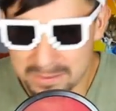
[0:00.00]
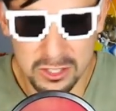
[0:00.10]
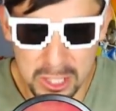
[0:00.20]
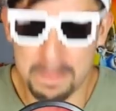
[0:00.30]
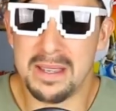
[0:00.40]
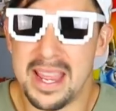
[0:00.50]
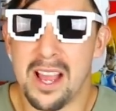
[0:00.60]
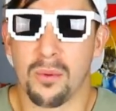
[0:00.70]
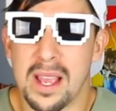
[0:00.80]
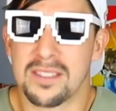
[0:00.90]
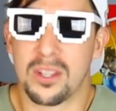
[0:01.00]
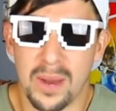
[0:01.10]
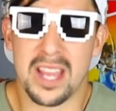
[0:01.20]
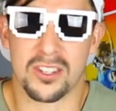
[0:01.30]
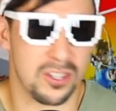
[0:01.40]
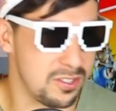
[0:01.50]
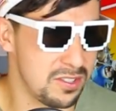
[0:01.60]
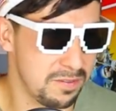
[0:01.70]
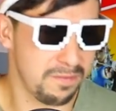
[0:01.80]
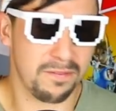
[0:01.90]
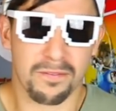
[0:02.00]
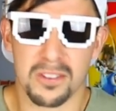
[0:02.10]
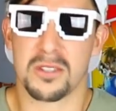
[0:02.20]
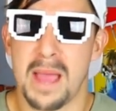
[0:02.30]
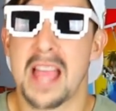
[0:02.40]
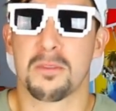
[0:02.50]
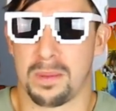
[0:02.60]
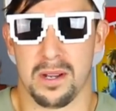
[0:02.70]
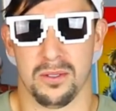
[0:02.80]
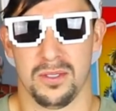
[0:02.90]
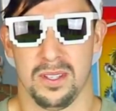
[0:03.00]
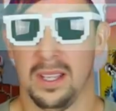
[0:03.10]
Chip 'n Dale Rescue Rangers for Smash Bros.